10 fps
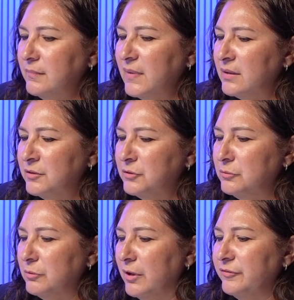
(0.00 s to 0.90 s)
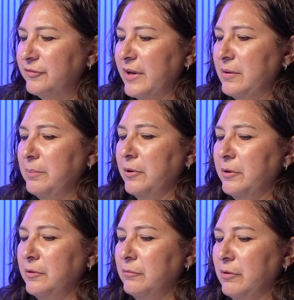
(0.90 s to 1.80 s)
a little rougher
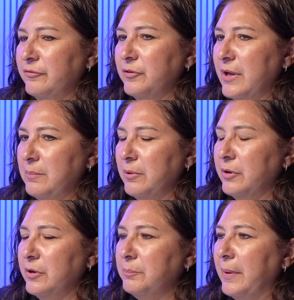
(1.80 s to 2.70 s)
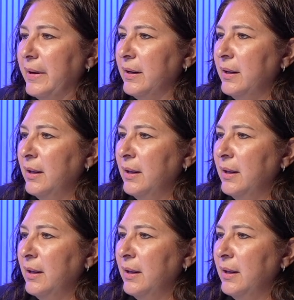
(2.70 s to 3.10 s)
neighborhood, but